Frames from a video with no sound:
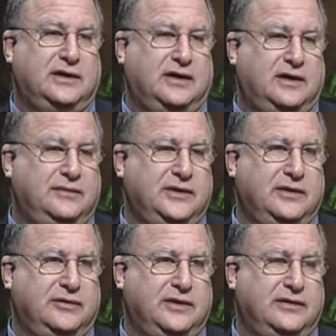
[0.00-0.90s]

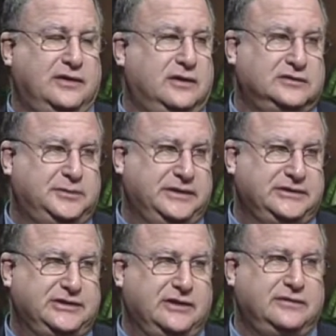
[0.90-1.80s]
They're the no spin
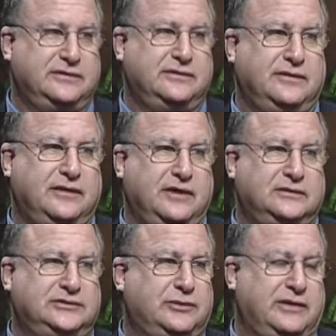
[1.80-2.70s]
zone. They're
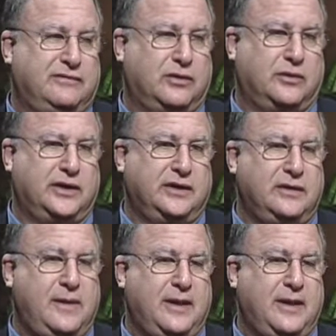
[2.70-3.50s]
straightforward. Mm-hmm.